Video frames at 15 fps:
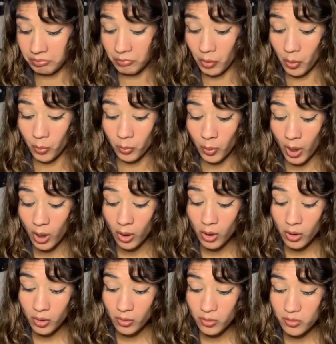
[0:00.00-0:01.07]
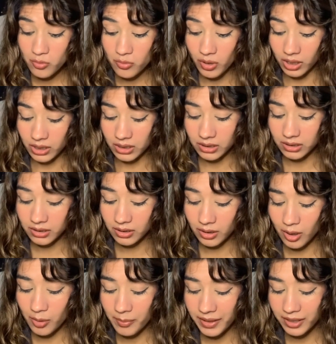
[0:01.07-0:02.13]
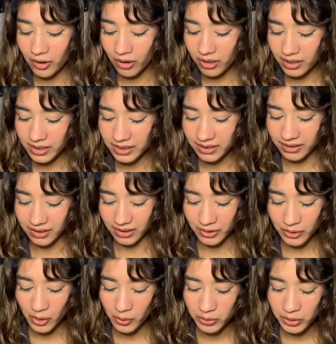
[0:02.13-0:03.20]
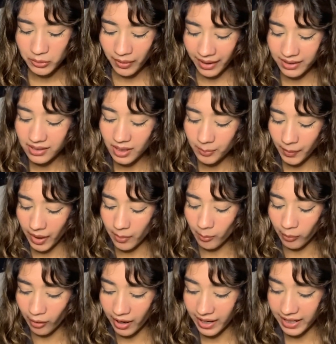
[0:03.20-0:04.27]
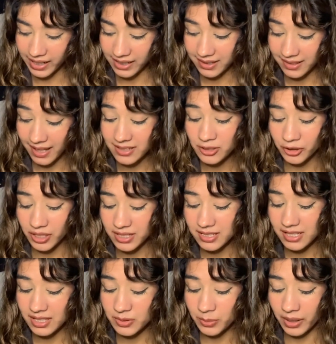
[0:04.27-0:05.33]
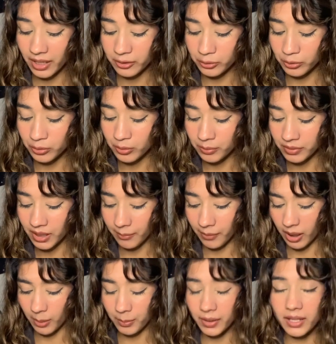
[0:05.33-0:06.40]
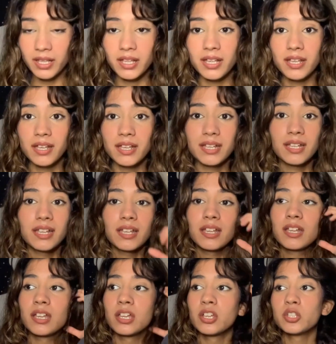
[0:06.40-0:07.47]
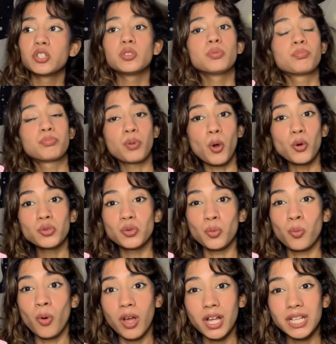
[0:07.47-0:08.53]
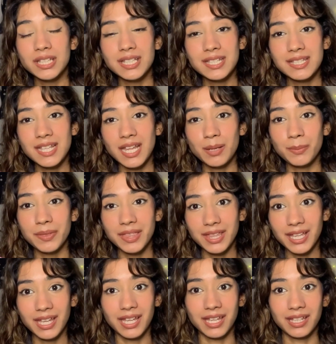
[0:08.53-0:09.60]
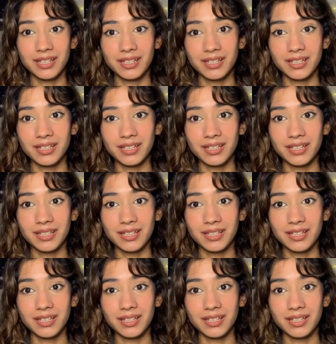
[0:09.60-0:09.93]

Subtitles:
Whoa. Oh my god. No, you hang up and bride. That's crazy because we had groom come up. You both want the same thing.